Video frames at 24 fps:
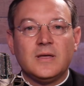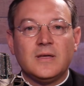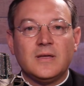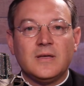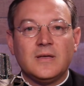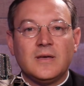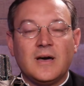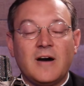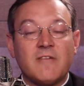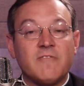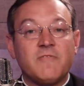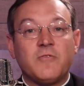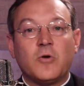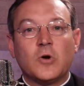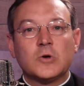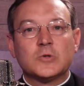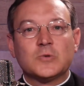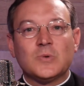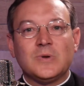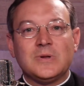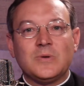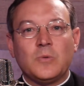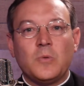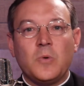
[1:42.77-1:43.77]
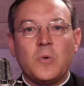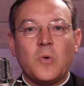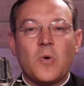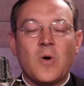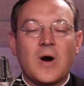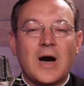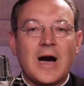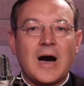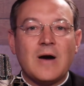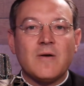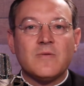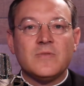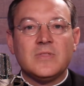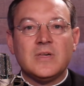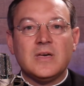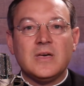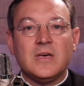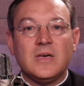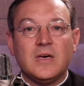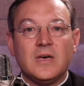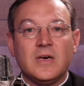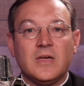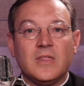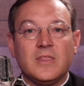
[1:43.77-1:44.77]
Uh, unfortunately, we won't have the,
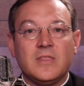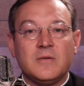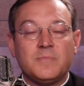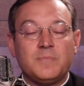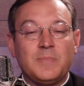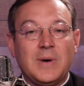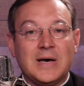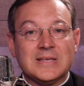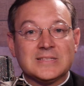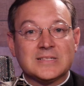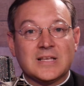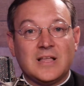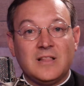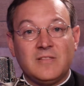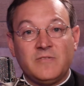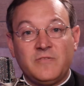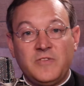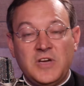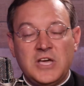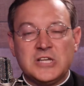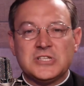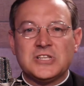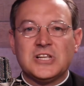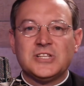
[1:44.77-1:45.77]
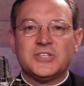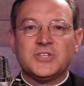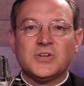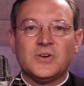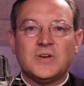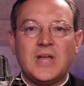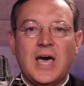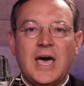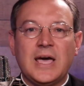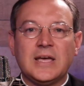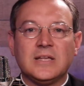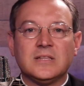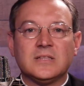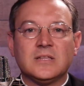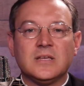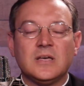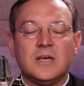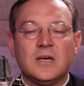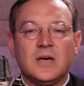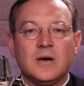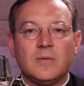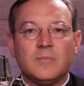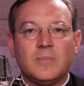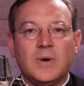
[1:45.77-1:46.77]
the Paschal Vigil tonight,
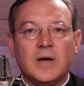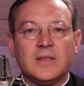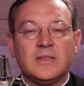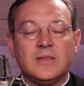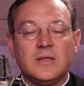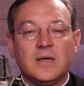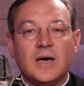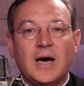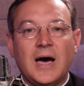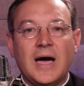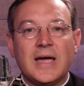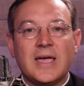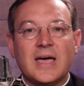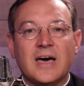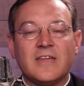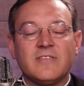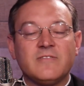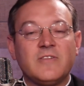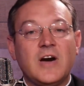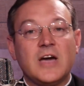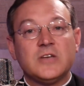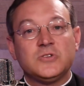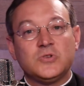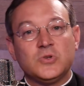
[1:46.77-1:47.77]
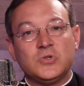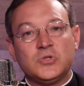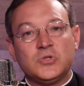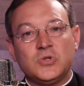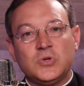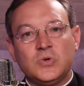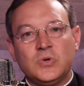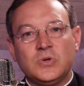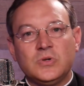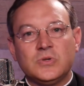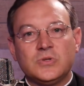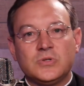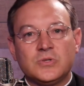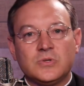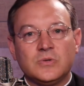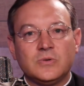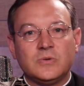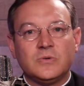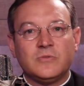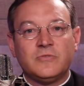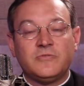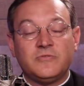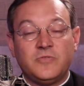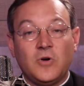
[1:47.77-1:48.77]
but I advise you to,
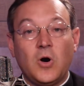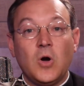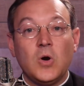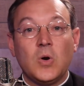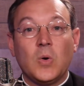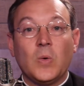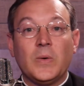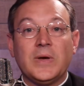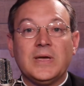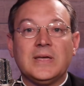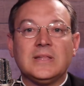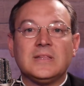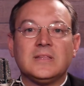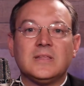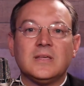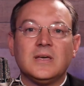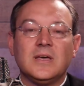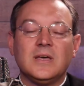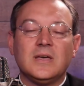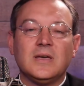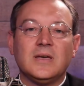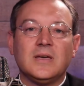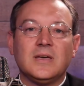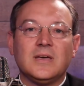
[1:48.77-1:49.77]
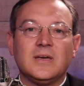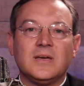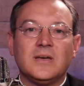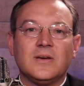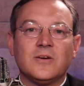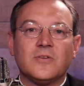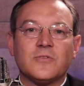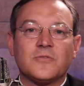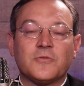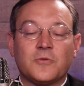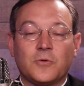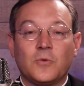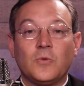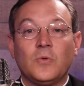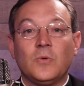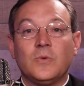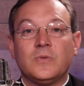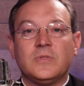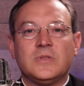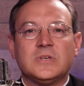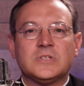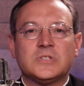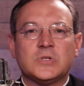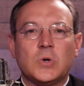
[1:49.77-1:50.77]
to follow it uh, through
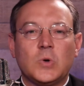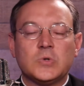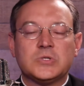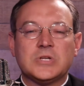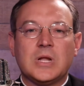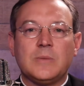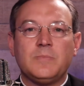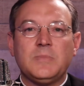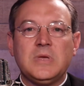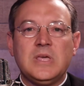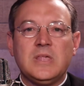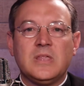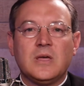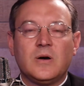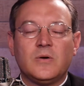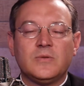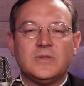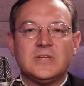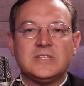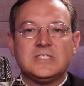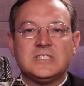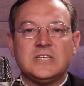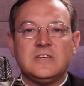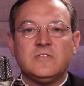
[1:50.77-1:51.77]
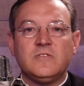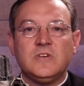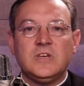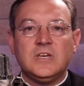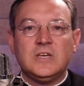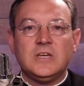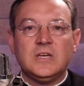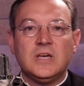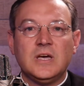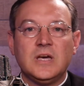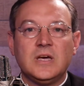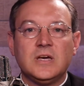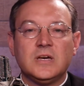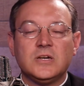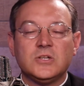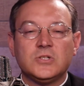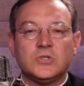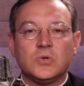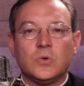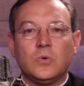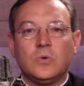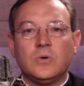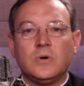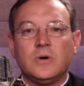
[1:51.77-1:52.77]
the social media or the TV
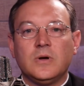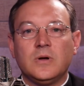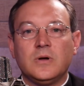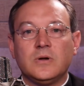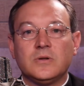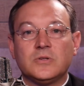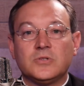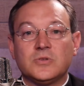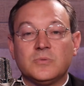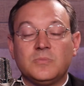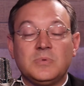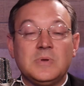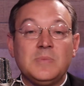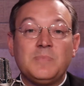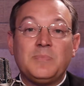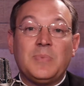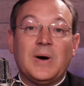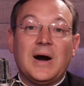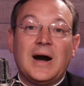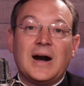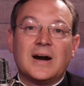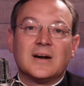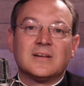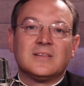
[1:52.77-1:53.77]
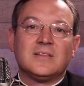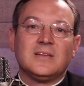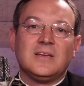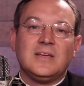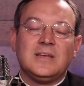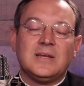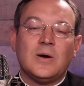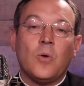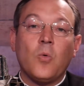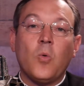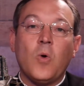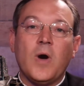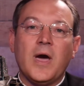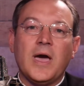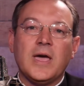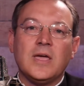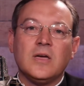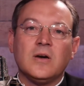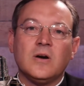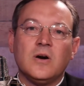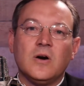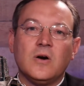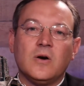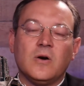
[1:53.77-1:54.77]
to to be part, in a
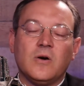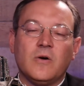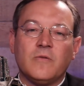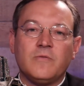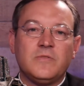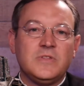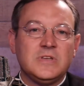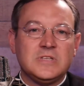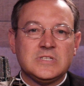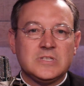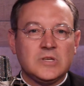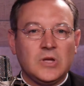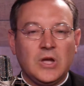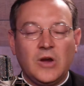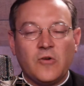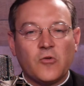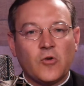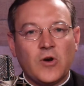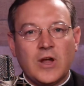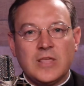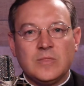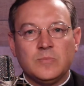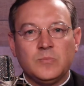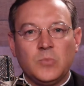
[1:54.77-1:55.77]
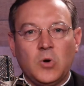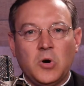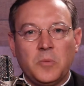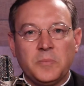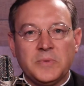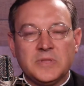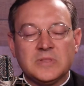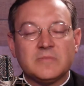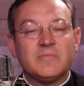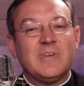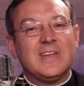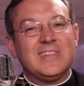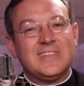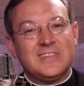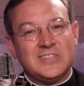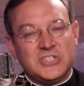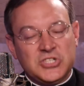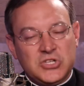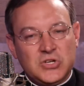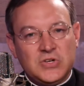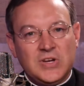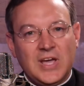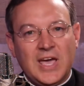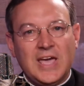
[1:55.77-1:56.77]
way, of this great moment. But
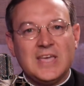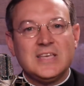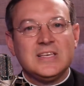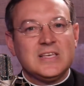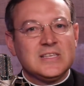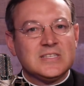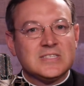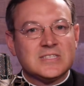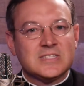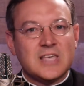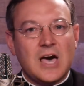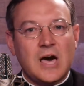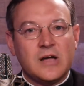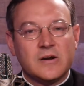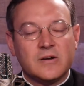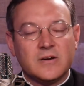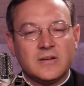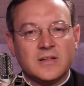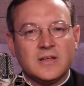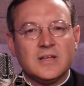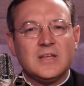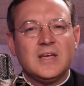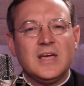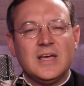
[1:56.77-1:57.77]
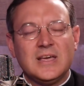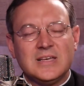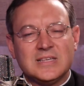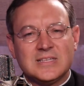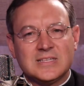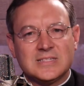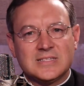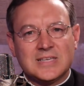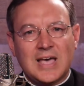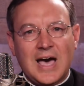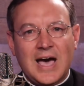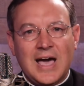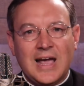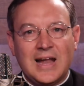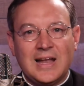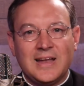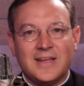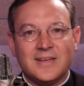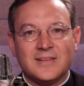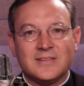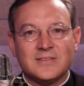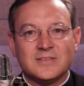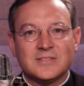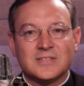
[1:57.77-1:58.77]
today, Saturday,
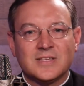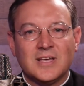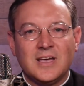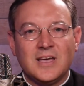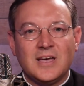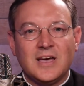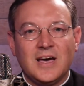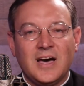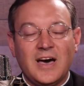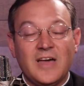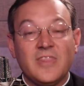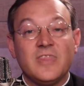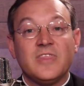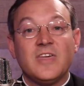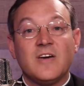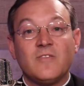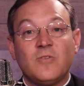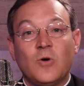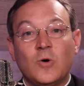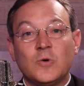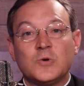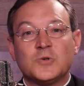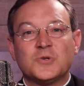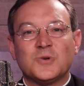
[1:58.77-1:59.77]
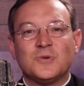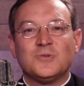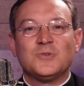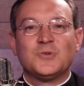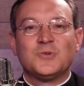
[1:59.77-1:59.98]
silence and devotion